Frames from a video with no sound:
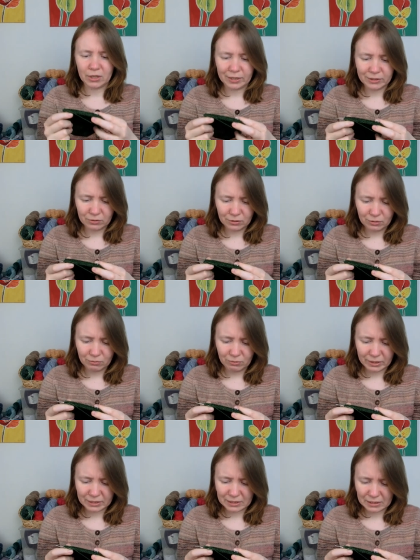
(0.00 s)
I don't know
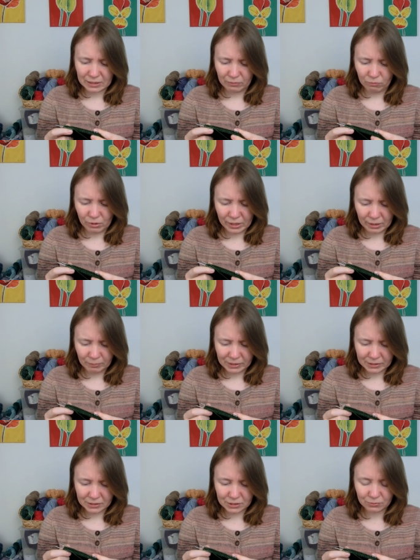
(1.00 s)
exactly why I made
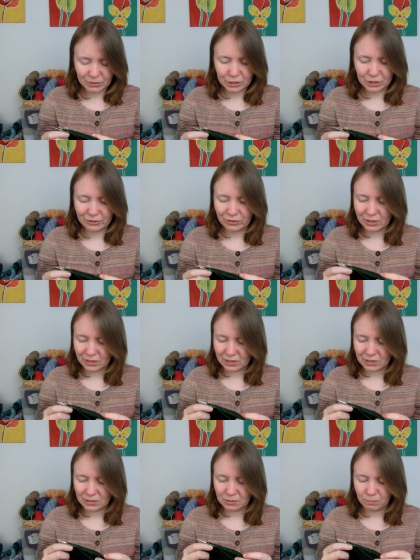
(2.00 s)
this switch. I think
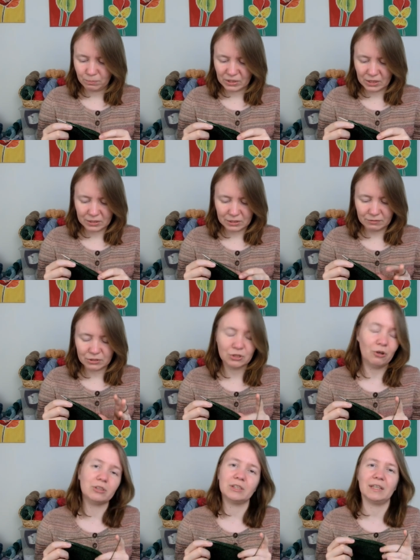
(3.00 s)
it's because of the
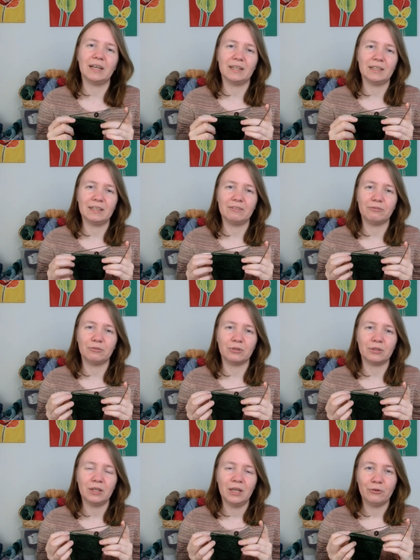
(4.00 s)
socks that I knit
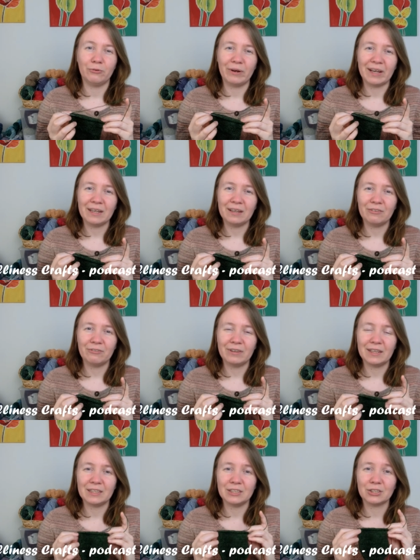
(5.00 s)
for Lorraine of
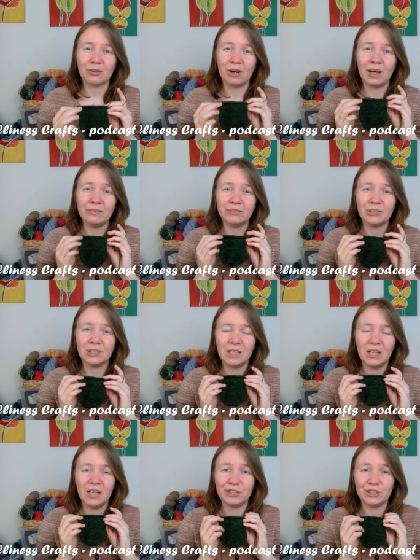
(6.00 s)
LNS Crafts.
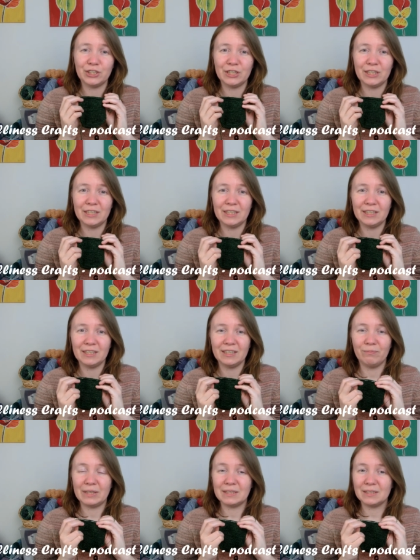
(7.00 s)
She
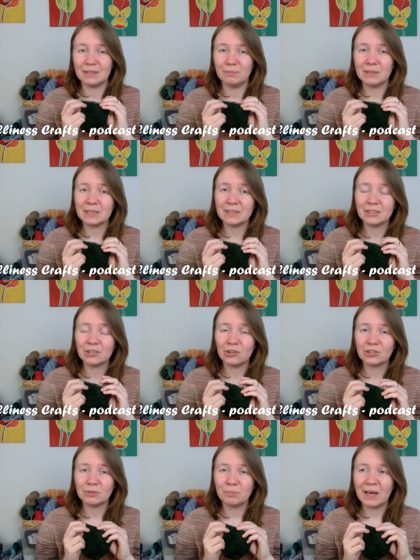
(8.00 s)
made the biscuit
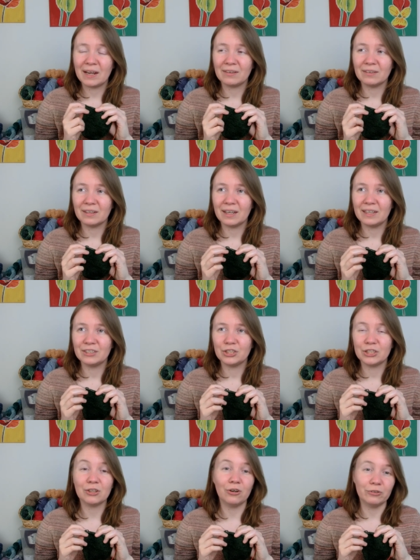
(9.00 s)
socks pattern and she
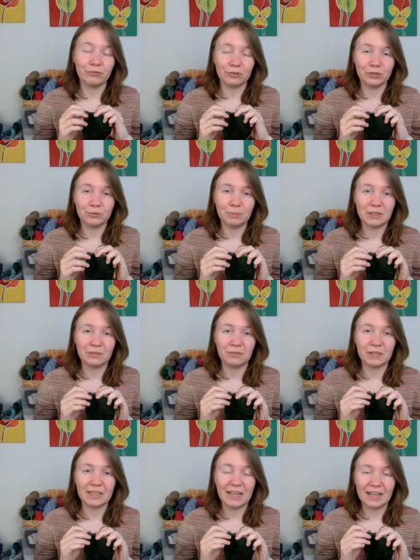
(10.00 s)
called for a
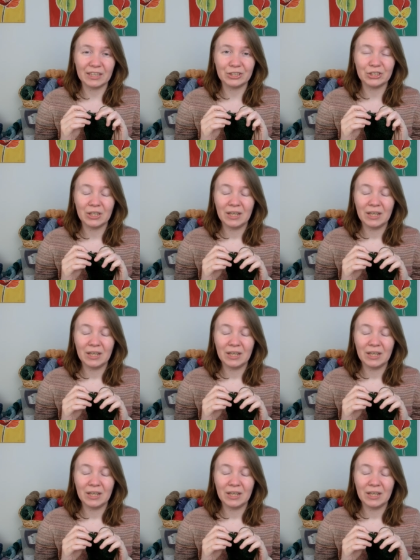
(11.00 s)
specific gauge.